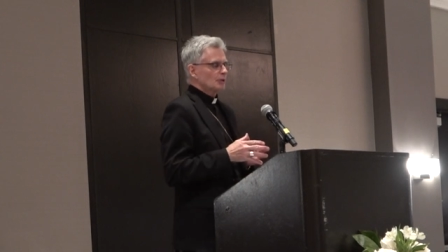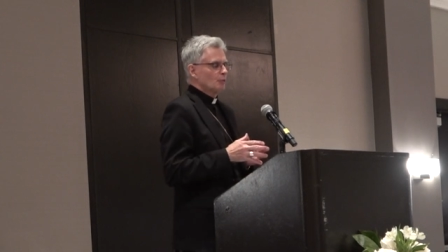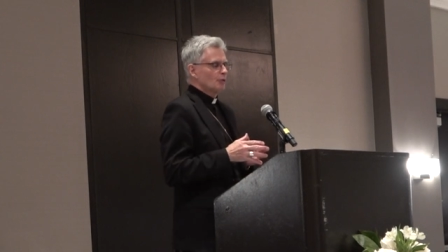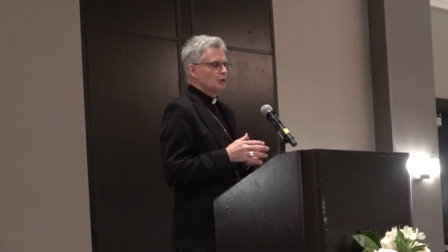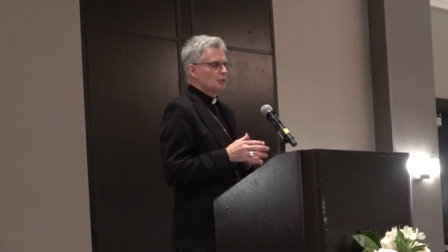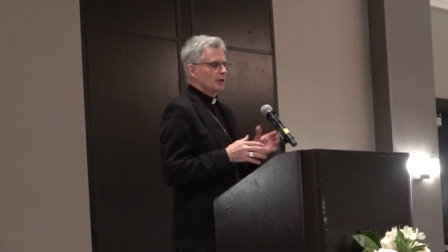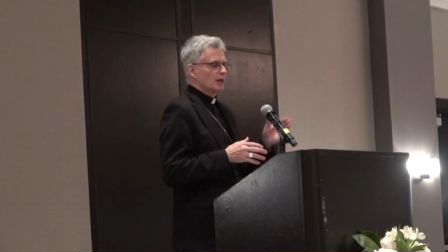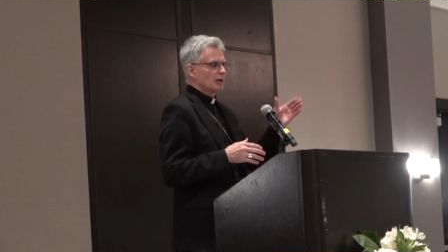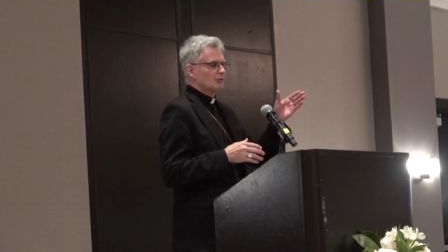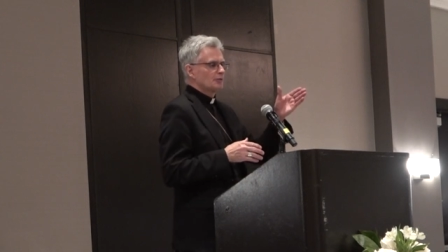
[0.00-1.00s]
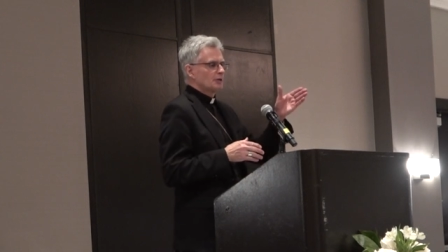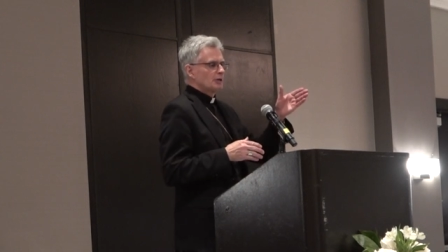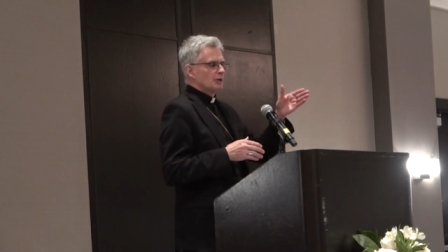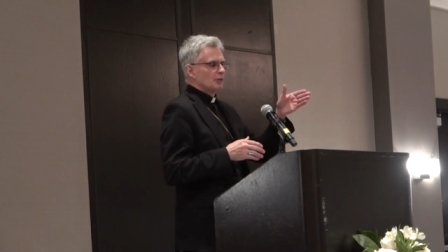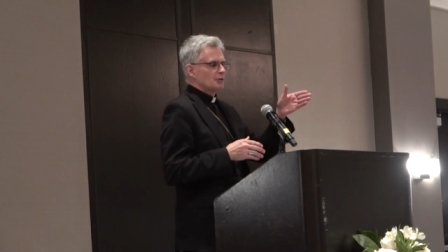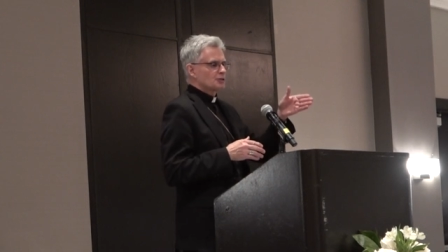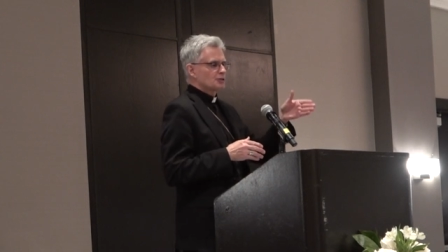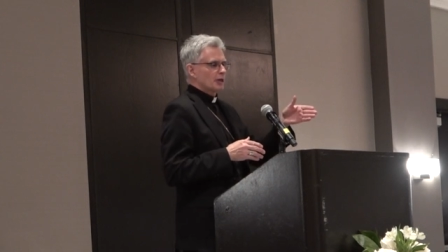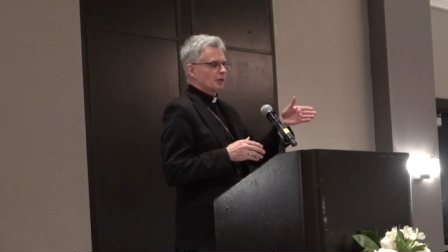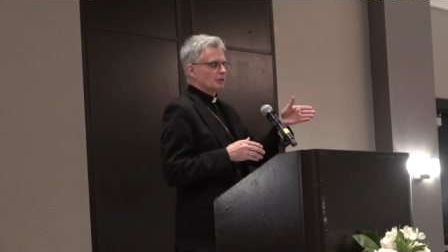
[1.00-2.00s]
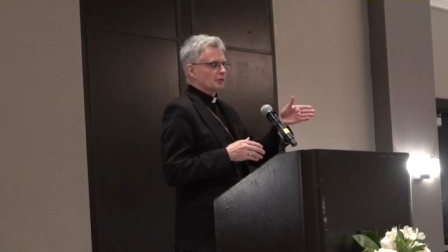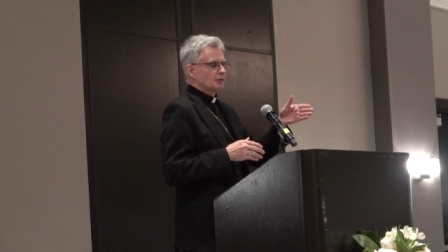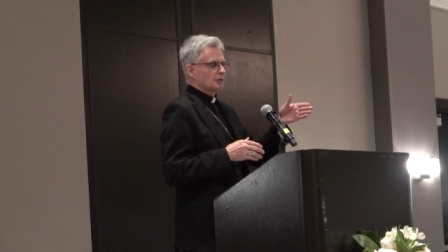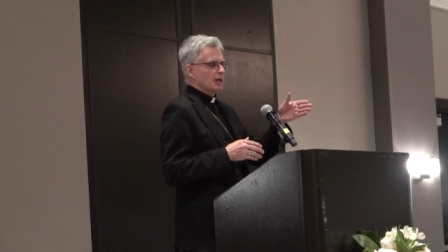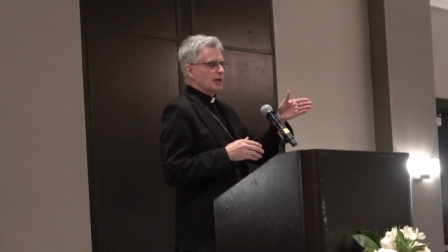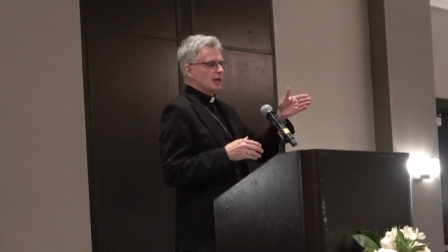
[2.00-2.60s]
when you have the secular